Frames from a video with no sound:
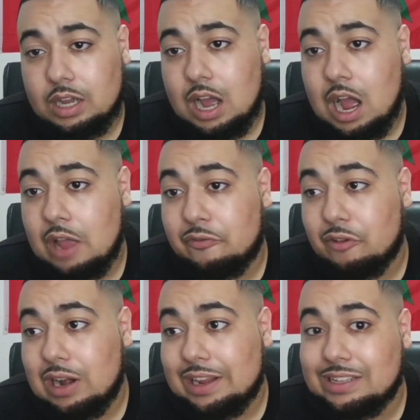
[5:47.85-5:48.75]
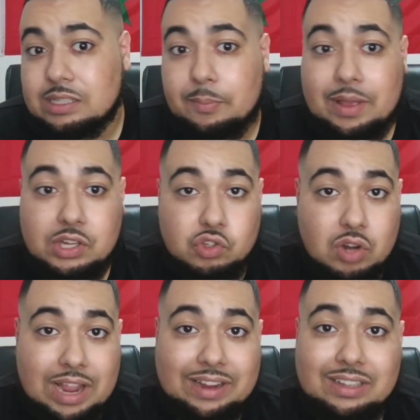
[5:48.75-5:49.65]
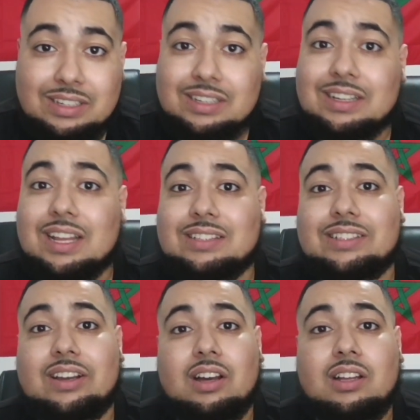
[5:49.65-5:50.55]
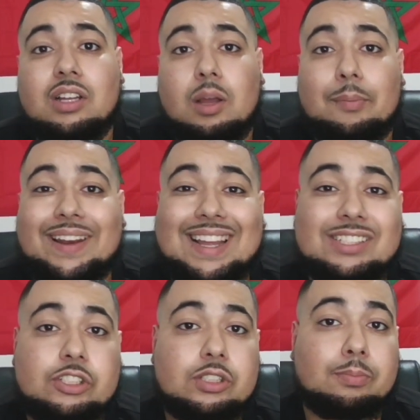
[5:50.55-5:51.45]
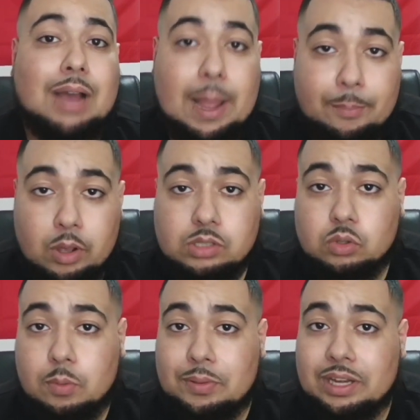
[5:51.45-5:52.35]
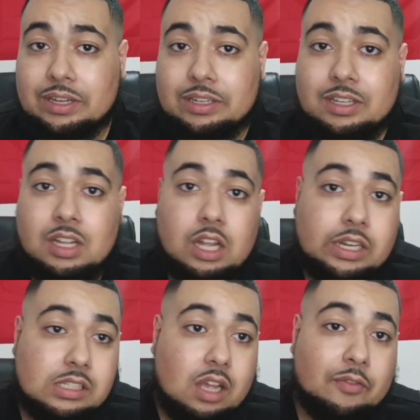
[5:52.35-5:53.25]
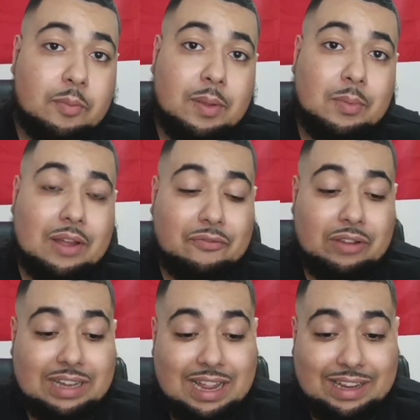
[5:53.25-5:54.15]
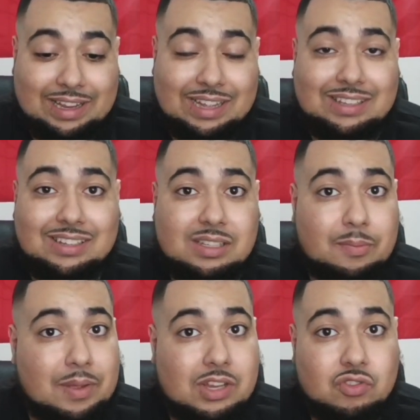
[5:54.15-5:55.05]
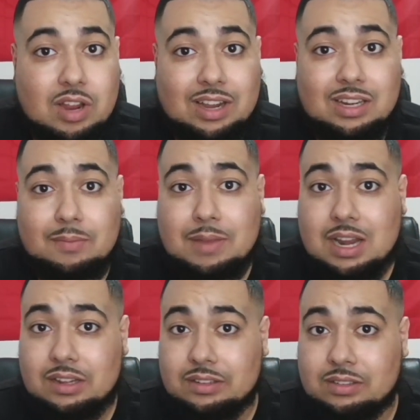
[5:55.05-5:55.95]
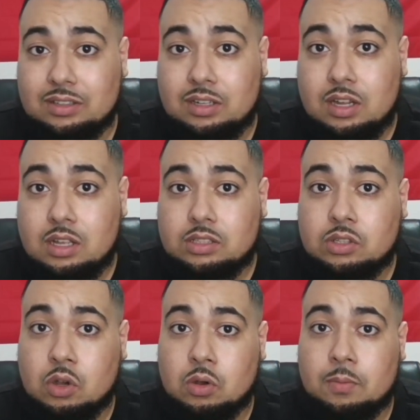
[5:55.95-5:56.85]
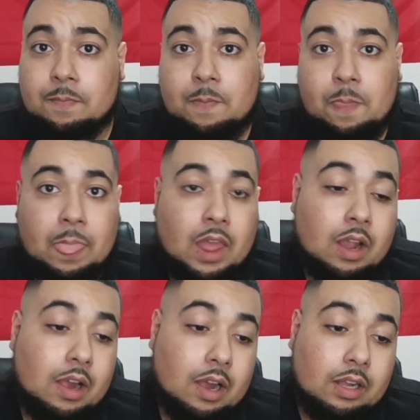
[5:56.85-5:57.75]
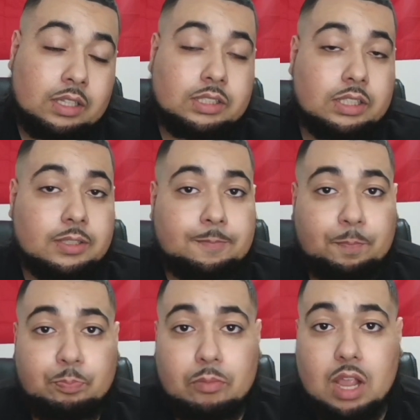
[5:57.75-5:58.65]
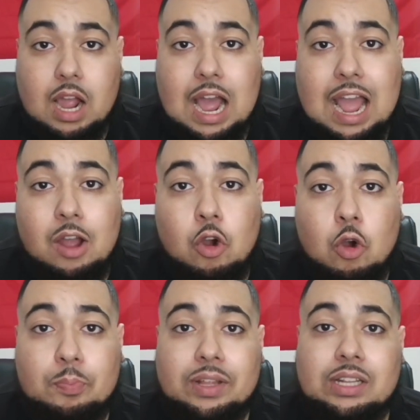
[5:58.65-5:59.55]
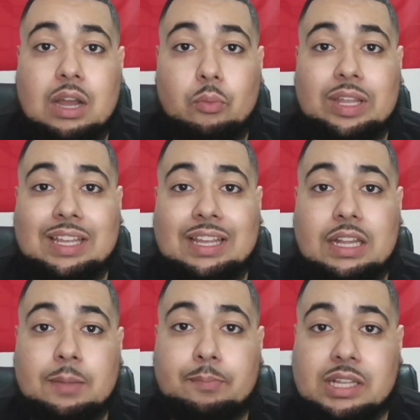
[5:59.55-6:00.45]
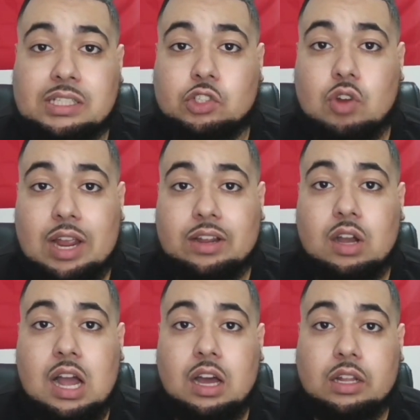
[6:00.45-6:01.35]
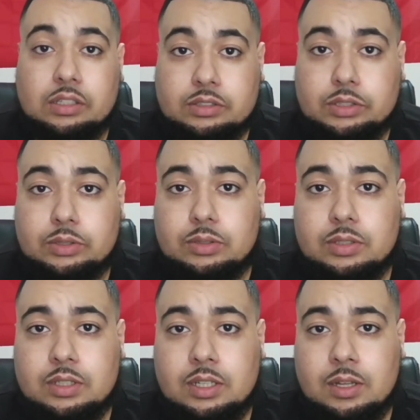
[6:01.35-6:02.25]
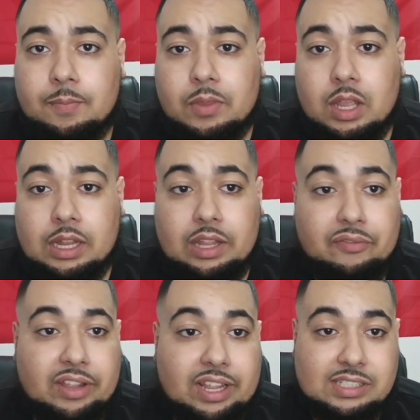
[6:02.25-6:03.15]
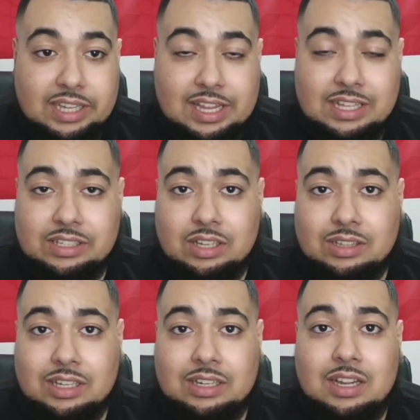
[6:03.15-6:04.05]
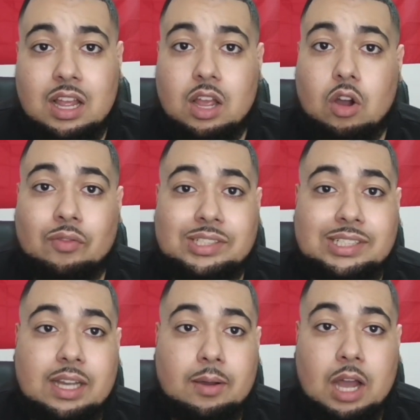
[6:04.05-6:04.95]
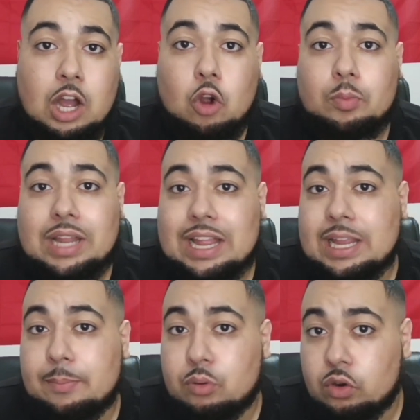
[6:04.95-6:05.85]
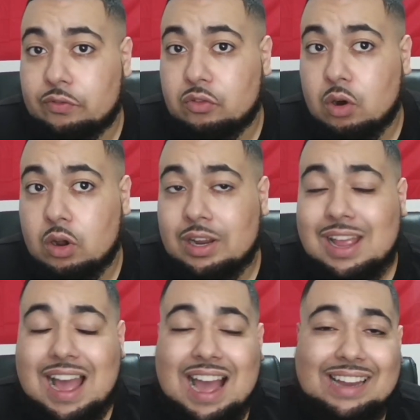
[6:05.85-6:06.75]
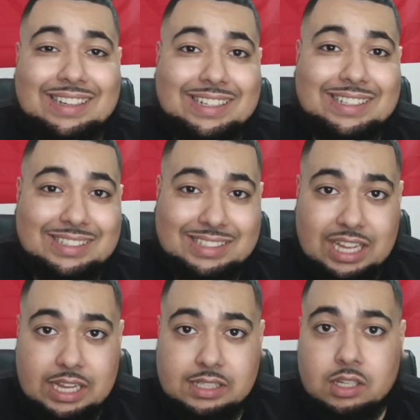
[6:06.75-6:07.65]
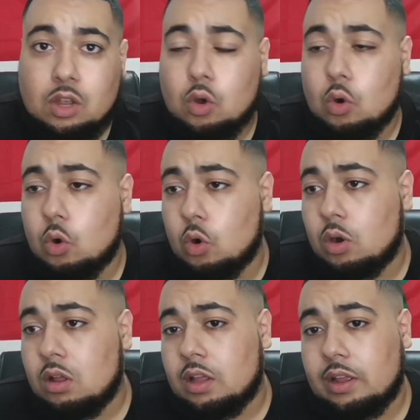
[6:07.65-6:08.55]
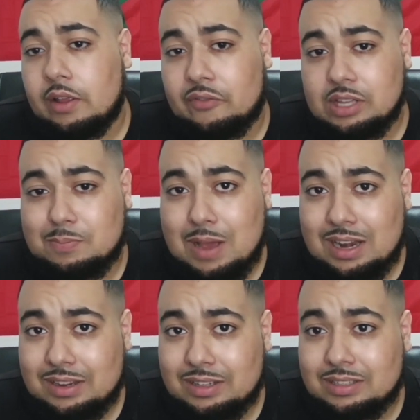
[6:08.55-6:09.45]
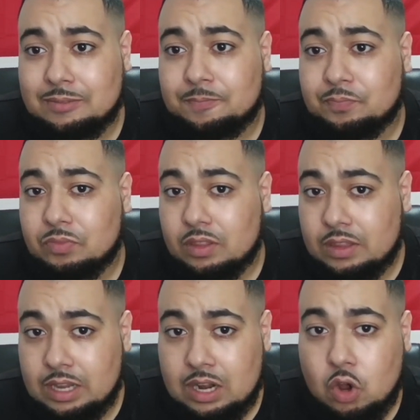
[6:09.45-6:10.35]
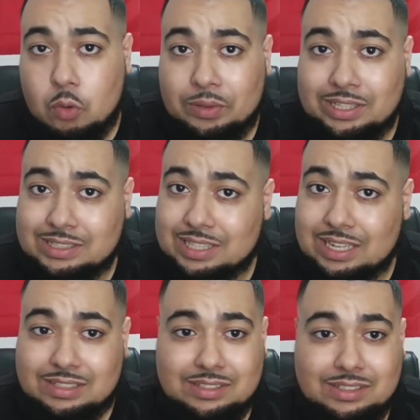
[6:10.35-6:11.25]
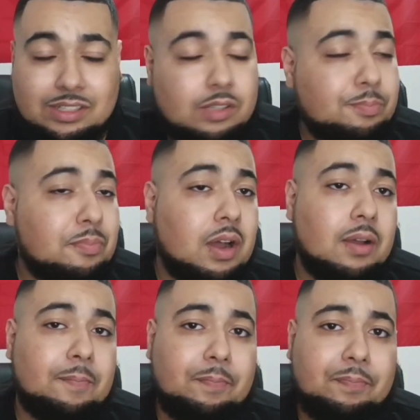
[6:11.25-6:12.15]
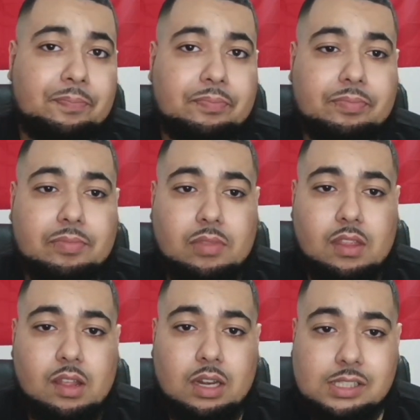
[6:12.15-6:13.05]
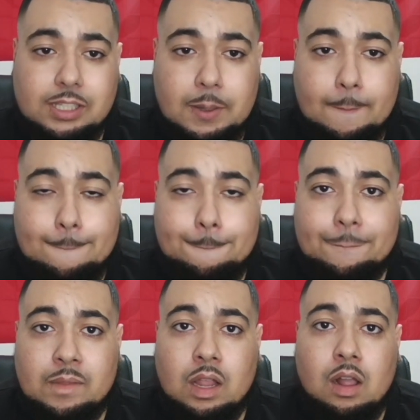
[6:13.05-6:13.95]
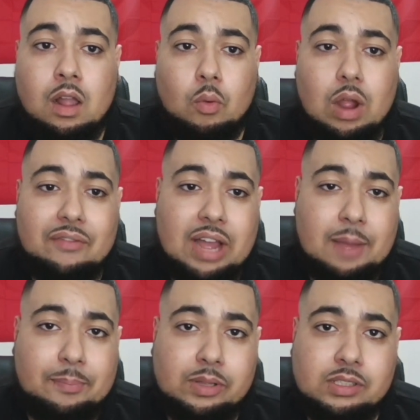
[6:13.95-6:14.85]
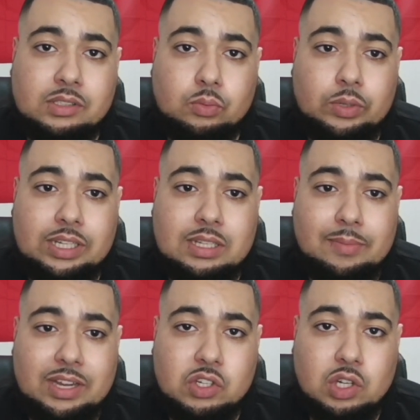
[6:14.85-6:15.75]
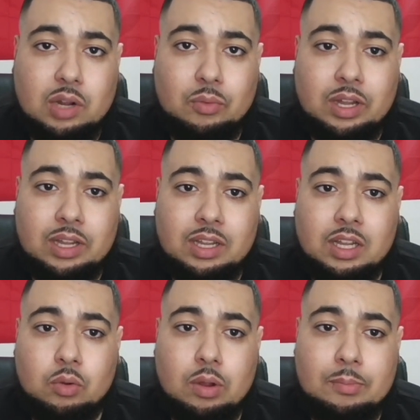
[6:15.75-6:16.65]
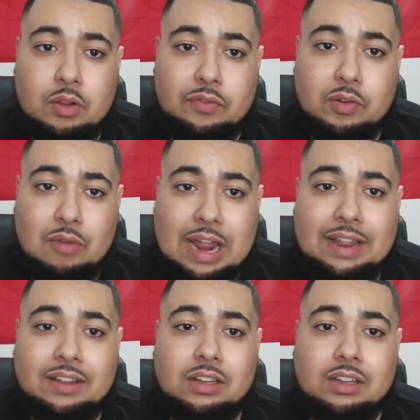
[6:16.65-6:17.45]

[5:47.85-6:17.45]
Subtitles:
I feel like he's a better striker than Nketiah, but that's just my personal opinion. There's other people that think that Nketiah is a better striker than Balogun. So listen, I hope that we can get the best striker out of the two. If it Nketiah, then obviously I hope that I get proved wrong and he stays. Or if it's Balogun, then I hope he stays. But listen, whatever happens, we need to make sure that we're moving right.